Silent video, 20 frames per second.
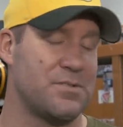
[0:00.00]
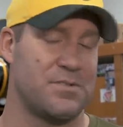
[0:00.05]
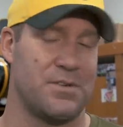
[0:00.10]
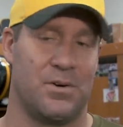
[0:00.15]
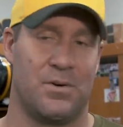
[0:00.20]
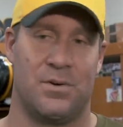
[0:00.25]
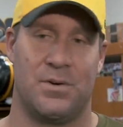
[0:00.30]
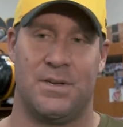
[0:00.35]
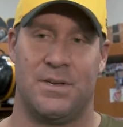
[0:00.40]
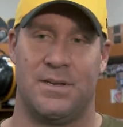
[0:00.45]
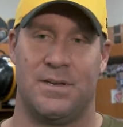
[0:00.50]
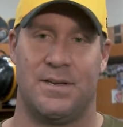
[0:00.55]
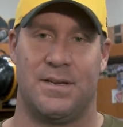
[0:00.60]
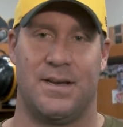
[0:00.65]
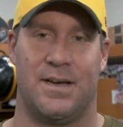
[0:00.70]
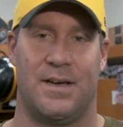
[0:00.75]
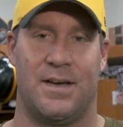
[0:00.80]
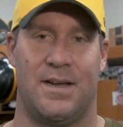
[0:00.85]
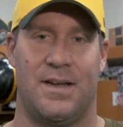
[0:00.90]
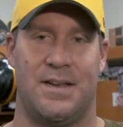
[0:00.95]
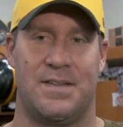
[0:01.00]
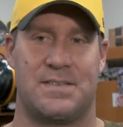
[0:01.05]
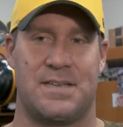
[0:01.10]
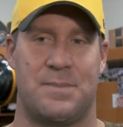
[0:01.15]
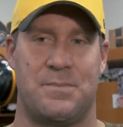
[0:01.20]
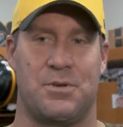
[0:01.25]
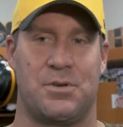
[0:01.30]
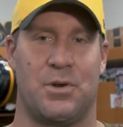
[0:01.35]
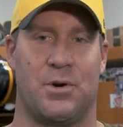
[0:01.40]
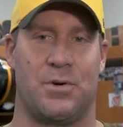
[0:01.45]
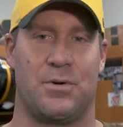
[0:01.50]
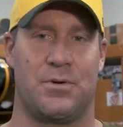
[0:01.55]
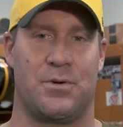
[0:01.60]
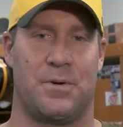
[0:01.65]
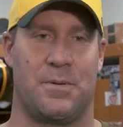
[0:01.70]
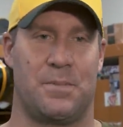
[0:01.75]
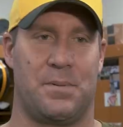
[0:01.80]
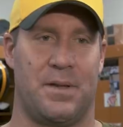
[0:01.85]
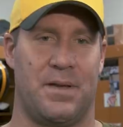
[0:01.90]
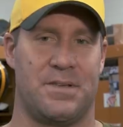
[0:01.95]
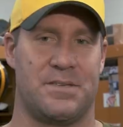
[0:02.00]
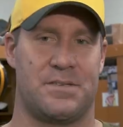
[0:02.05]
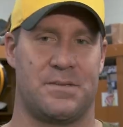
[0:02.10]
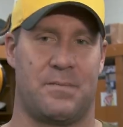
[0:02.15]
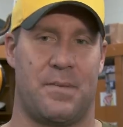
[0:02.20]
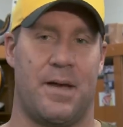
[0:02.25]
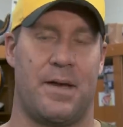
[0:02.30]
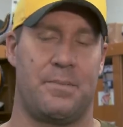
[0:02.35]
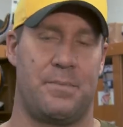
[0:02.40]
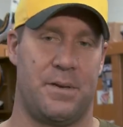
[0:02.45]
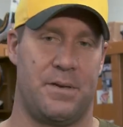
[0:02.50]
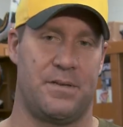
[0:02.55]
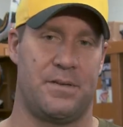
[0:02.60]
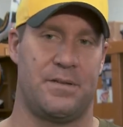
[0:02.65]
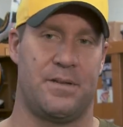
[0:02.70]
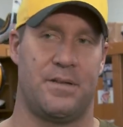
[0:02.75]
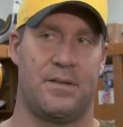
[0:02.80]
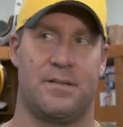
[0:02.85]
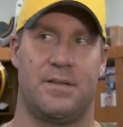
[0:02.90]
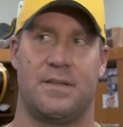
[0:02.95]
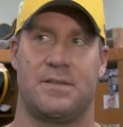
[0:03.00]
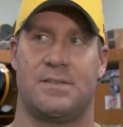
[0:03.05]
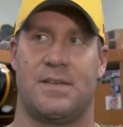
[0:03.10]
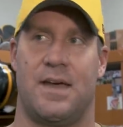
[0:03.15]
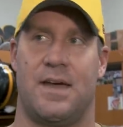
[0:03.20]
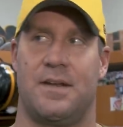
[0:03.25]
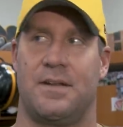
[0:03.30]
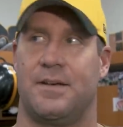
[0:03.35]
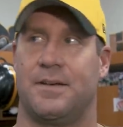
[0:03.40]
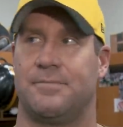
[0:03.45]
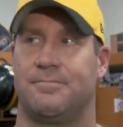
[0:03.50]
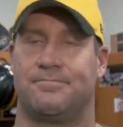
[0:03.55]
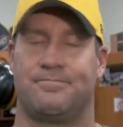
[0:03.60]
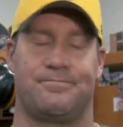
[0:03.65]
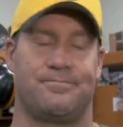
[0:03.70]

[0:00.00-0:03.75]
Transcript: So uh, anytime you go into a place, in my opinion, that that's had a,